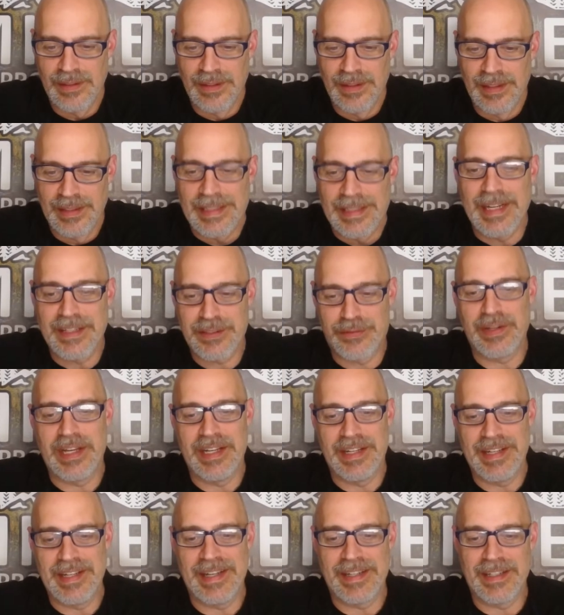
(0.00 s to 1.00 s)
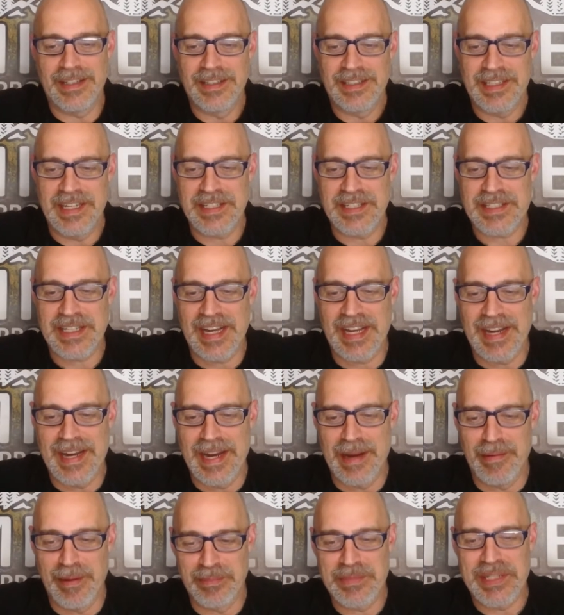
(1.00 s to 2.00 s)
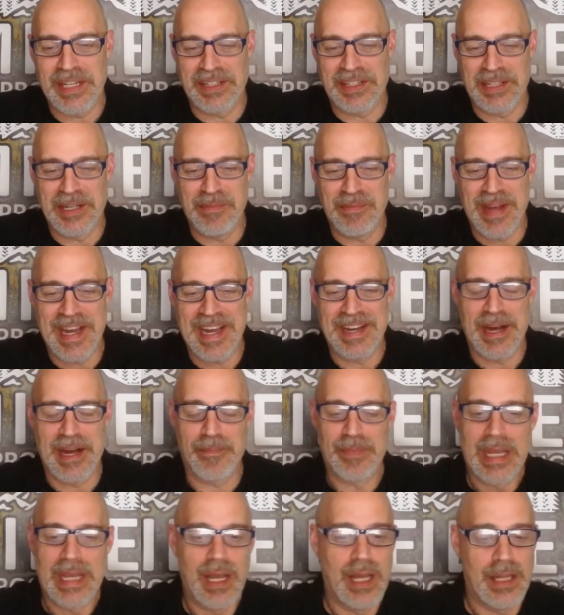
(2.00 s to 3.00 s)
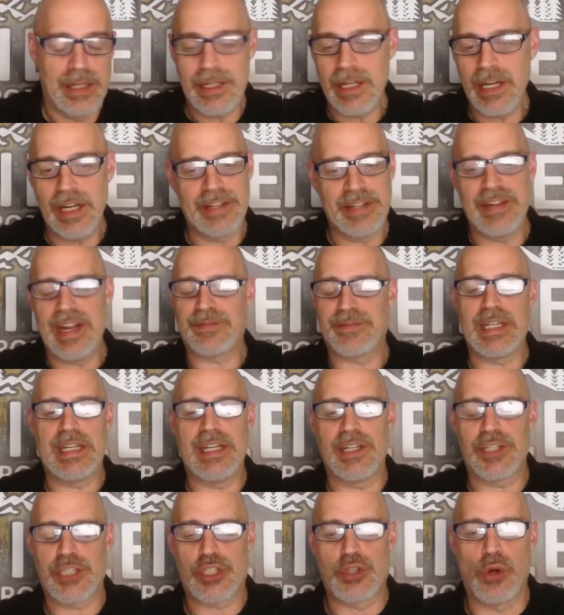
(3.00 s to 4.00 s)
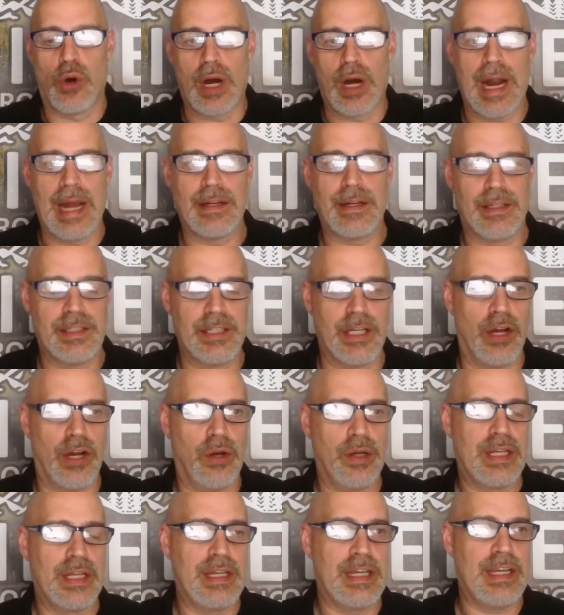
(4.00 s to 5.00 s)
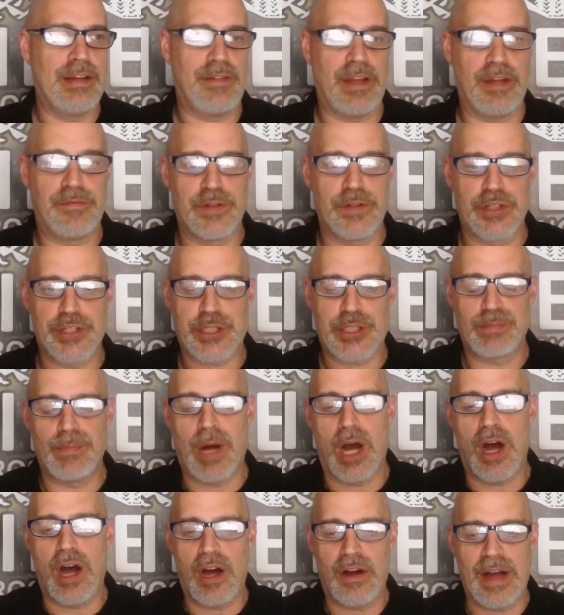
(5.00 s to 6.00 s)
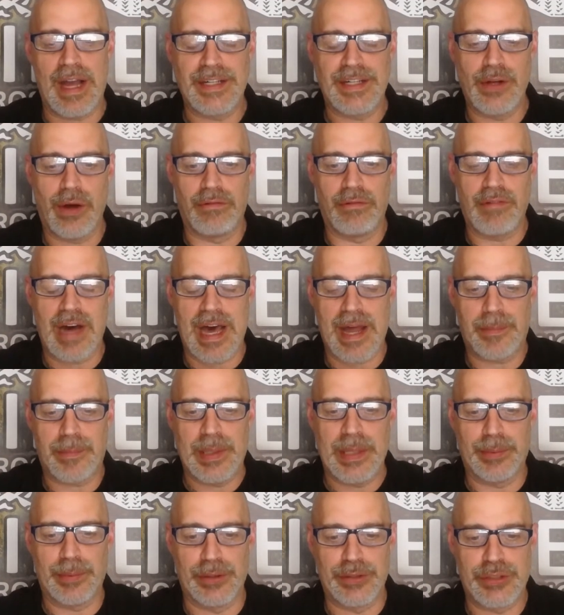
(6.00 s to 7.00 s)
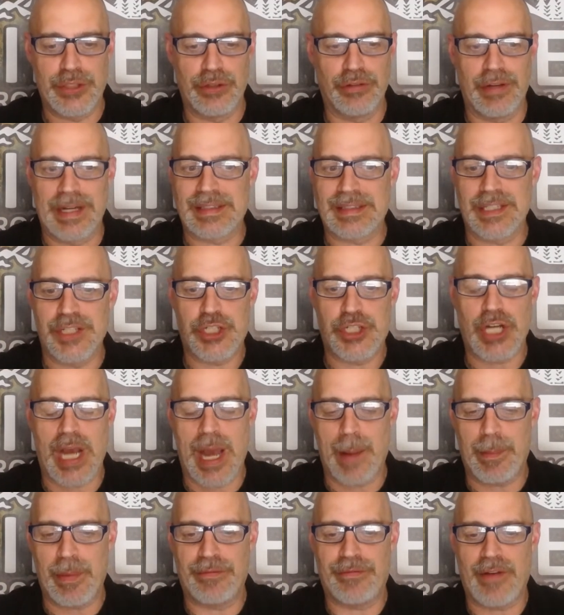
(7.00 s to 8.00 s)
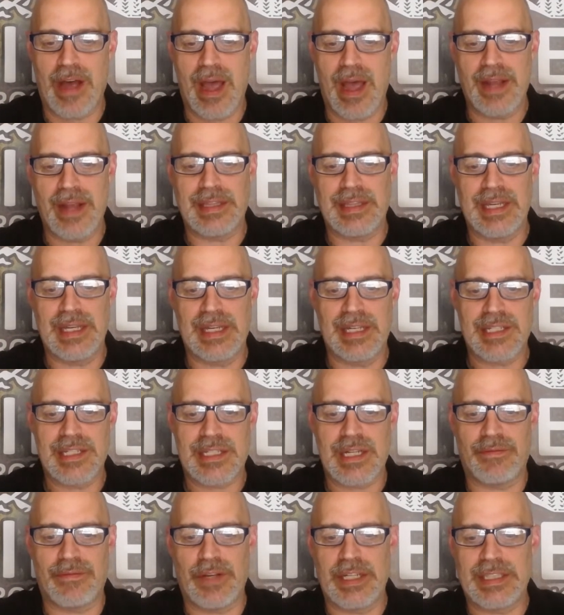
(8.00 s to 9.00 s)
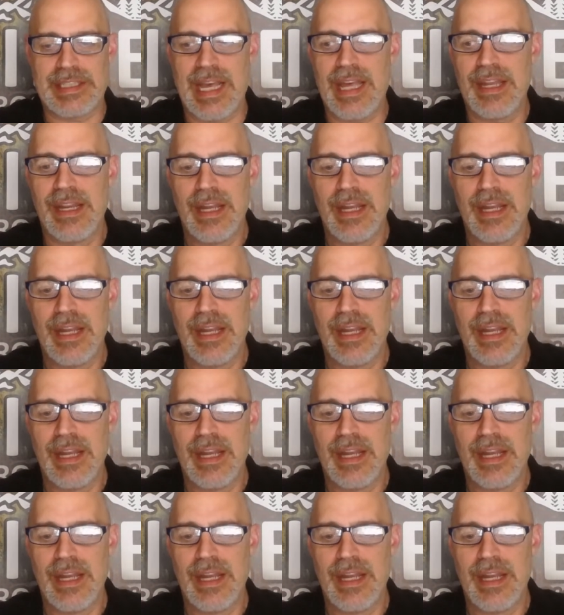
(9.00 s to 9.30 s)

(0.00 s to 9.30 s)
Yes, Vendetta. Yes, I am. I'm telling you to man up. You don't even have to get a store. If you're small, I know a lot of people do like the Shopify thing and stuff like that,